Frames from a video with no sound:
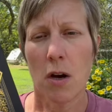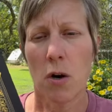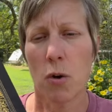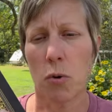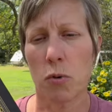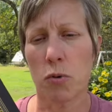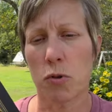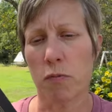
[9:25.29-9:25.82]

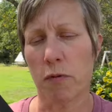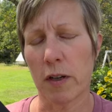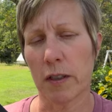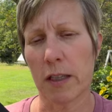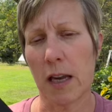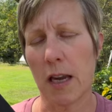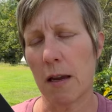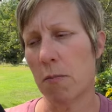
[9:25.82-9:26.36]
whose real
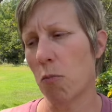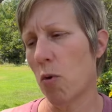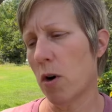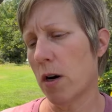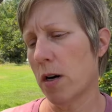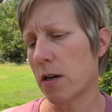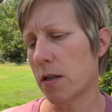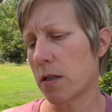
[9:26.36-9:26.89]
name
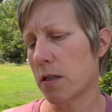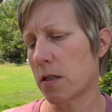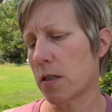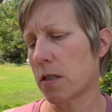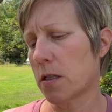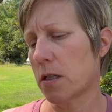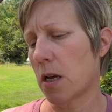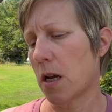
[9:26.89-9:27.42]

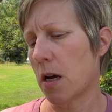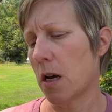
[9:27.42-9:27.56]
was